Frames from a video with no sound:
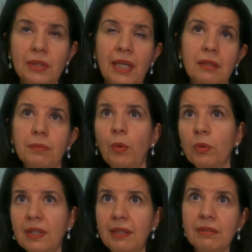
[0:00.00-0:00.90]
at
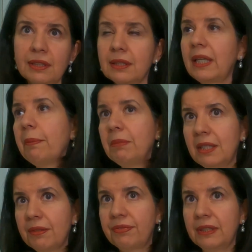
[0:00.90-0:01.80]
both levels can be
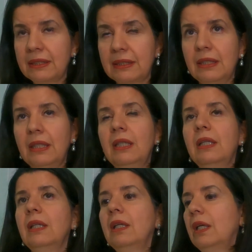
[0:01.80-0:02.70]
different.
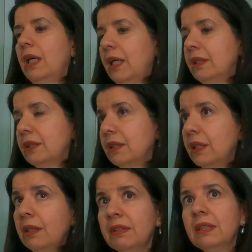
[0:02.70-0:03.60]
And
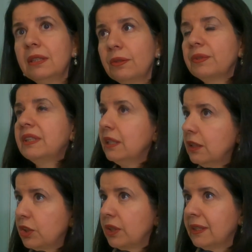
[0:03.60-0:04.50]
even
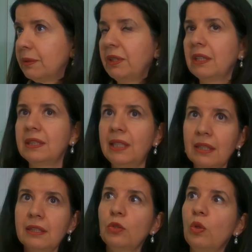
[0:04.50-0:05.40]
signatures, because
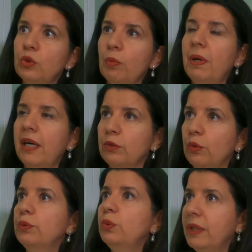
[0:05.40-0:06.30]
that is also part
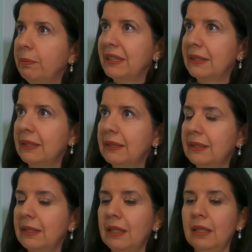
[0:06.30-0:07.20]
of doing
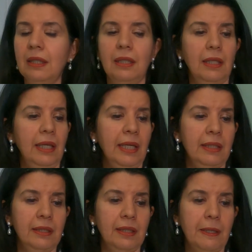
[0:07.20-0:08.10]
business.
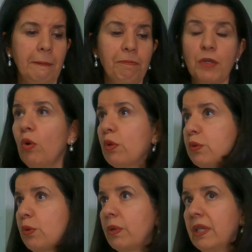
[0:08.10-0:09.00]
And
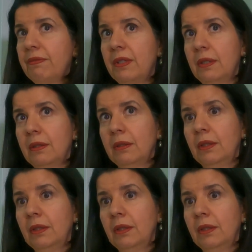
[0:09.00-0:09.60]
also even,